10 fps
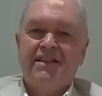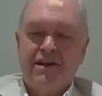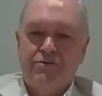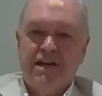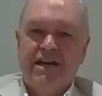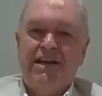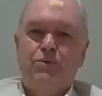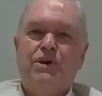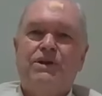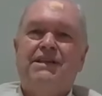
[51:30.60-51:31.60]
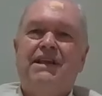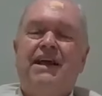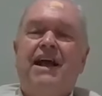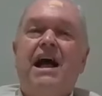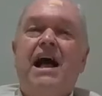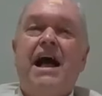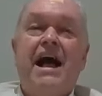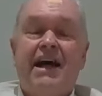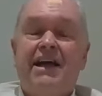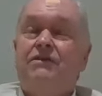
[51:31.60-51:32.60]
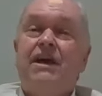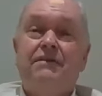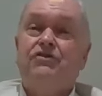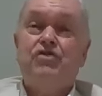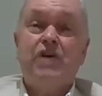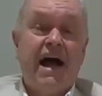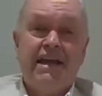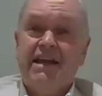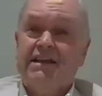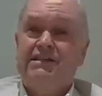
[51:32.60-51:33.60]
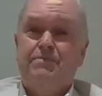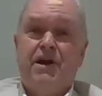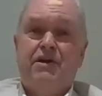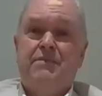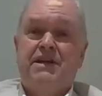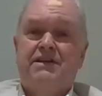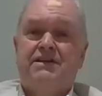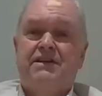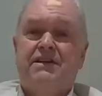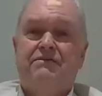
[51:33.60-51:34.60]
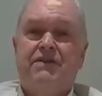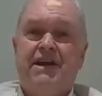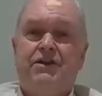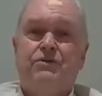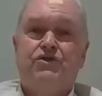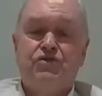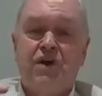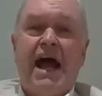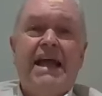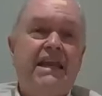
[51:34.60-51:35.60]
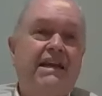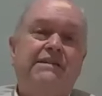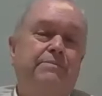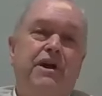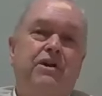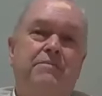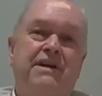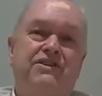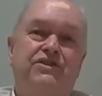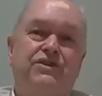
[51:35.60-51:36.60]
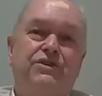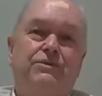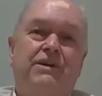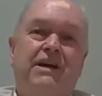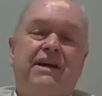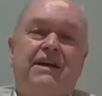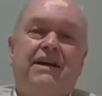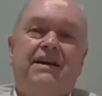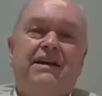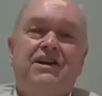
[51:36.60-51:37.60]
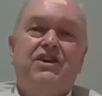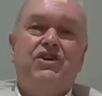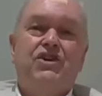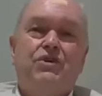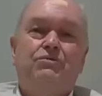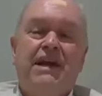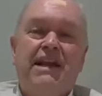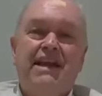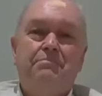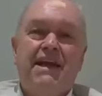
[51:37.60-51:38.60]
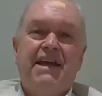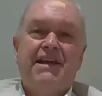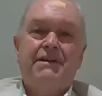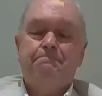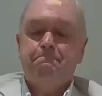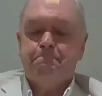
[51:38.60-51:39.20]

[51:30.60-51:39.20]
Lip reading: They really will. And if try an experiment, Renu, try an experiment to, you know, really be